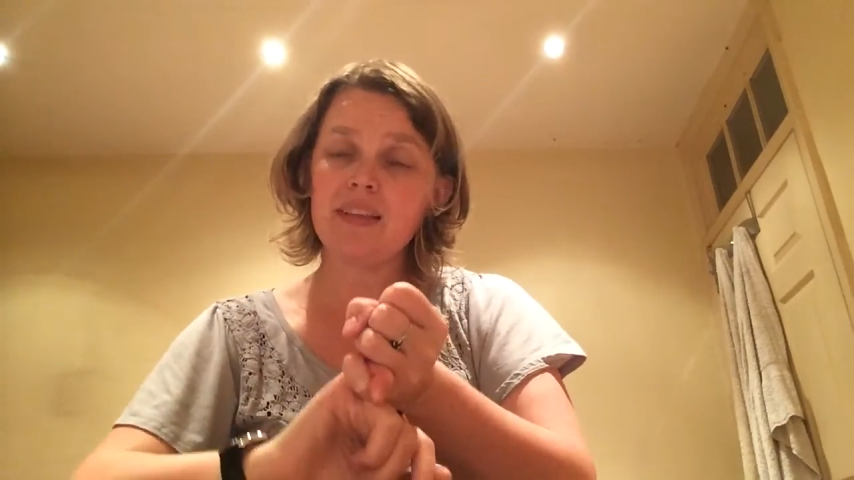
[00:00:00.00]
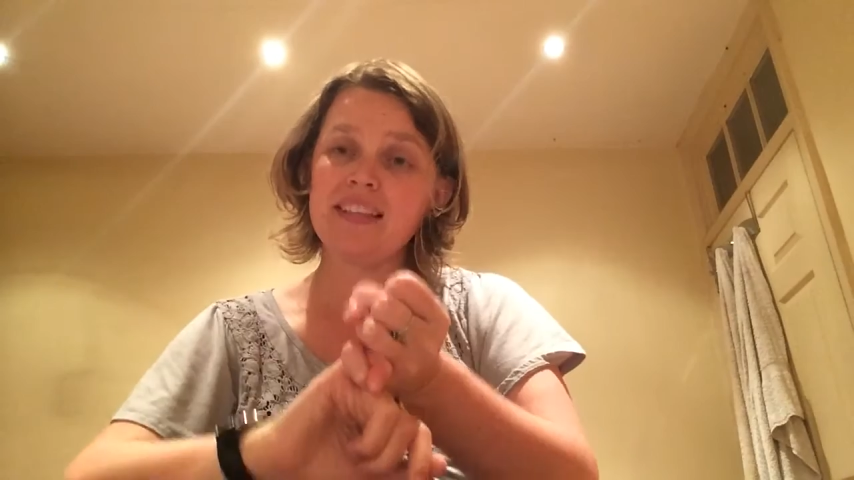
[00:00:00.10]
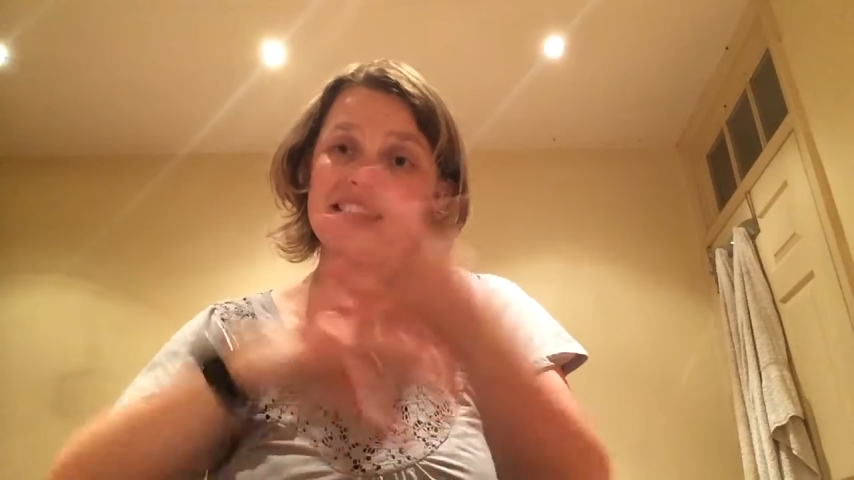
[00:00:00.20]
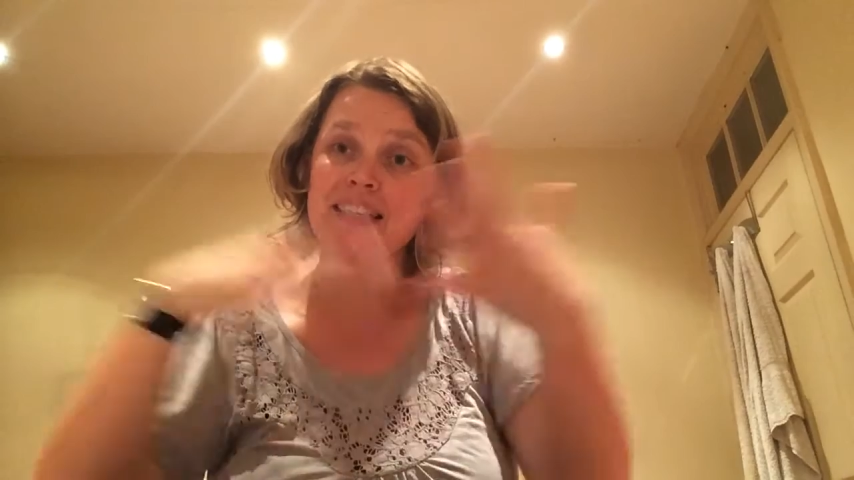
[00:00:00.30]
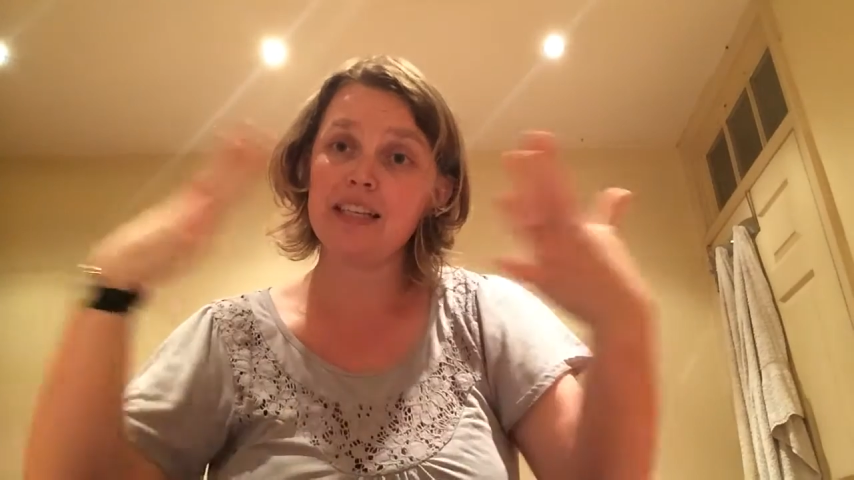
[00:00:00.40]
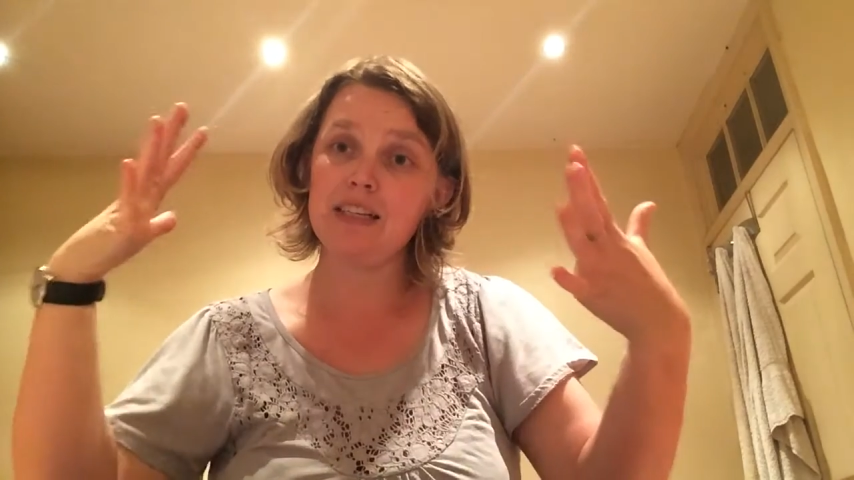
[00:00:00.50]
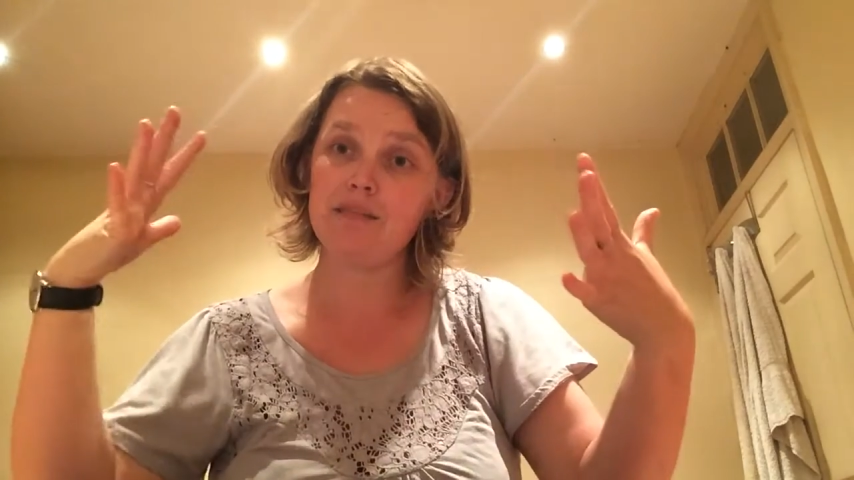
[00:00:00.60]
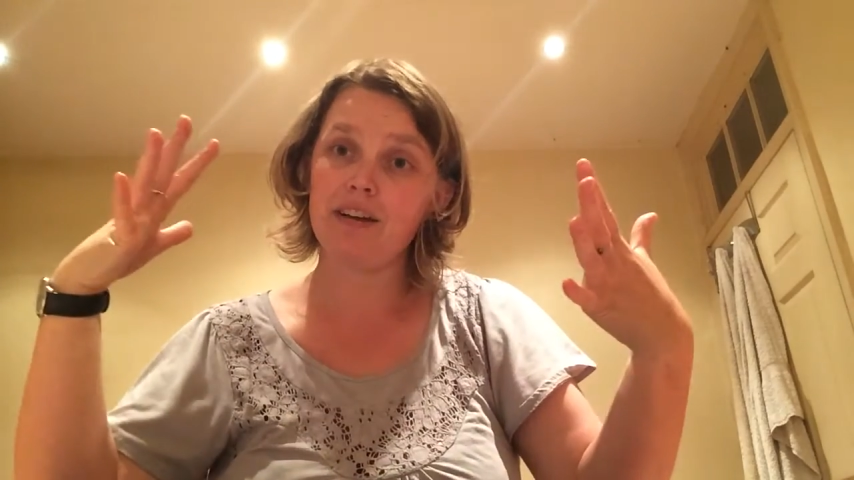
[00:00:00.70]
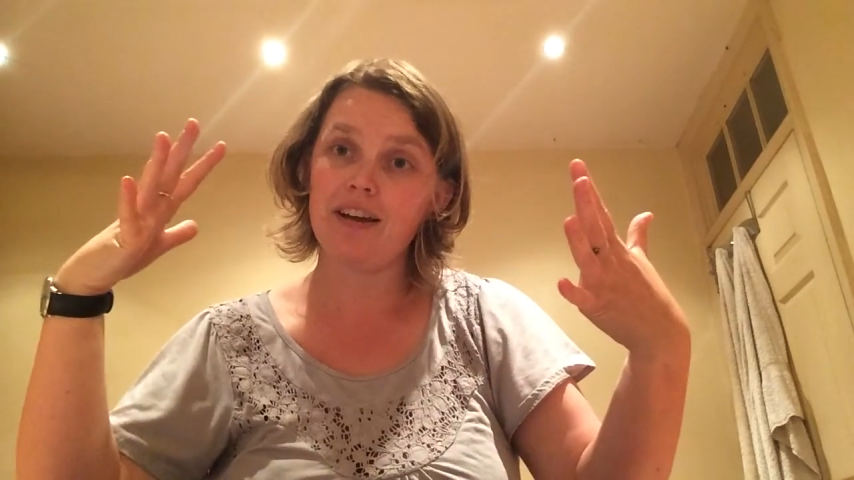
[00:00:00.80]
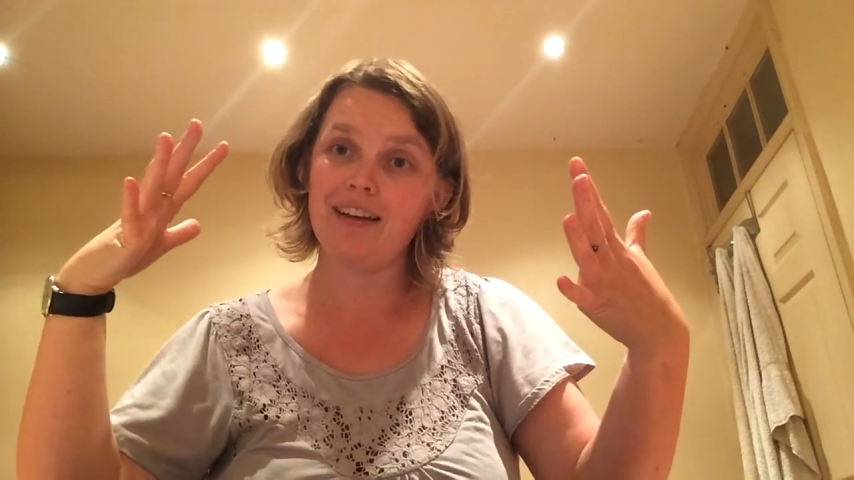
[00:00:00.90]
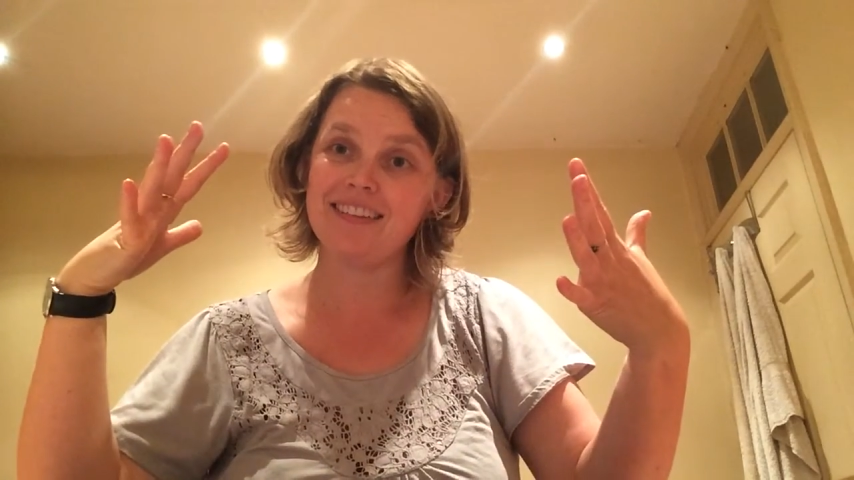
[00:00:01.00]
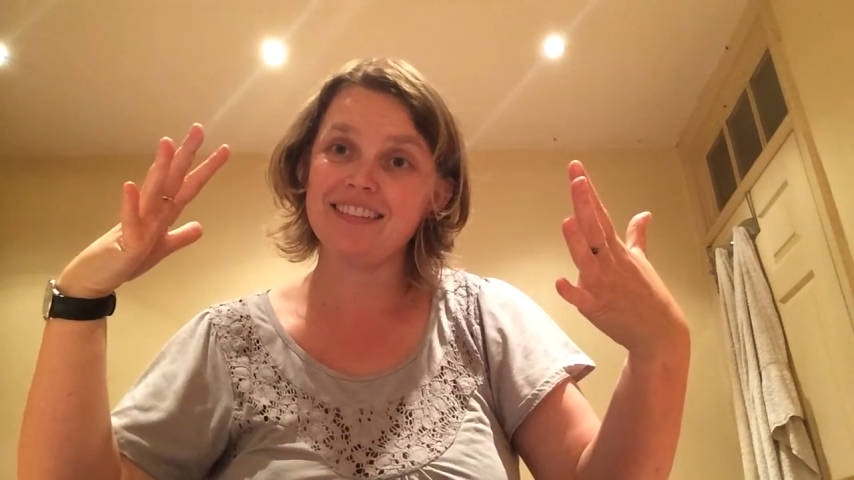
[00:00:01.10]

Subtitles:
Silver.